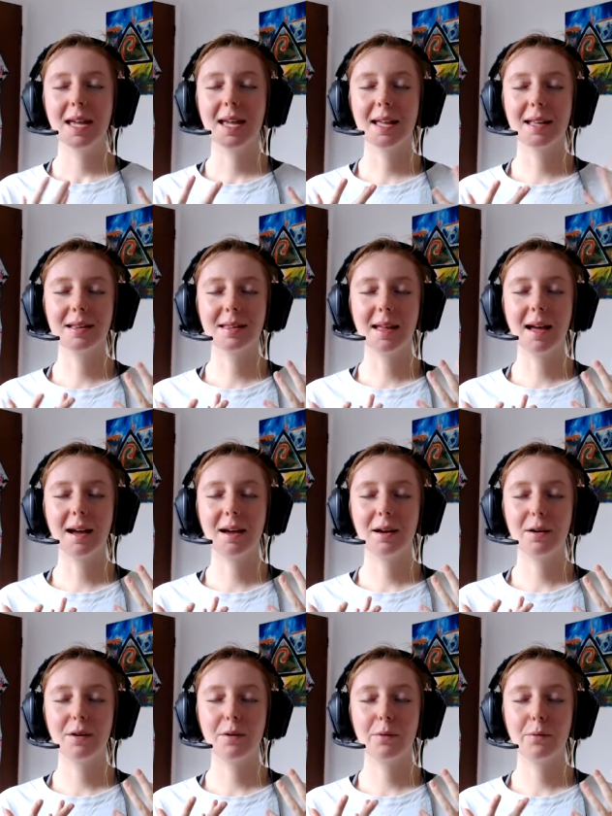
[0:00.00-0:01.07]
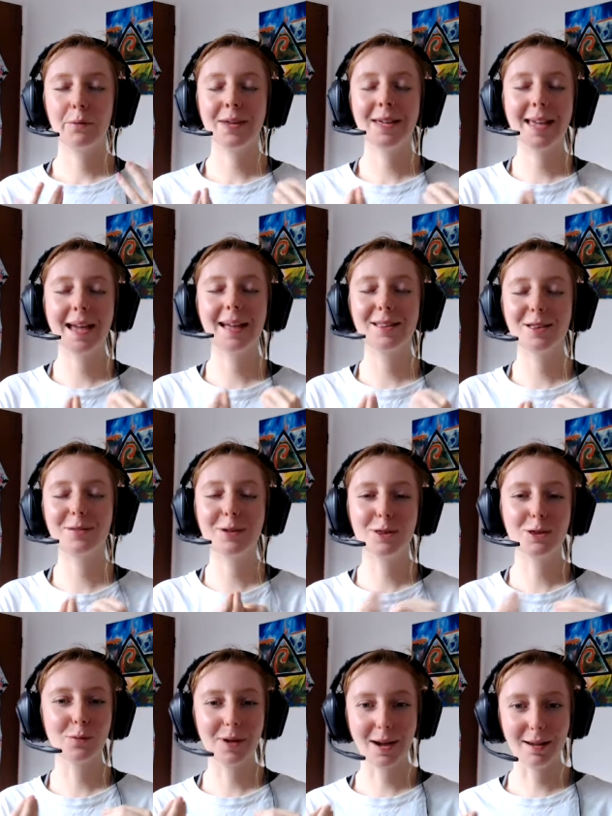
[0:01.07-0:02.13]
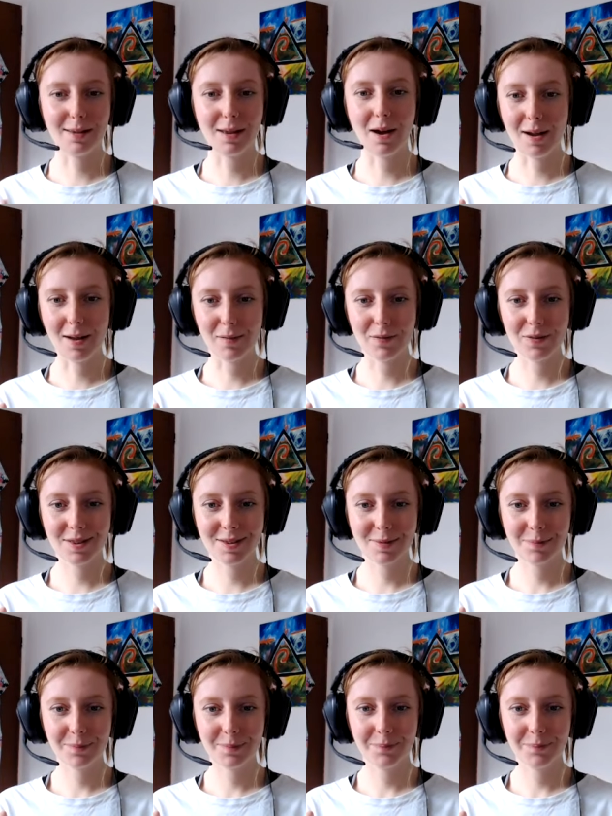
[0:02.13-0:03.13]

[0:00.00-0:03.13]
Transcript: is that we get to enjoy our lives.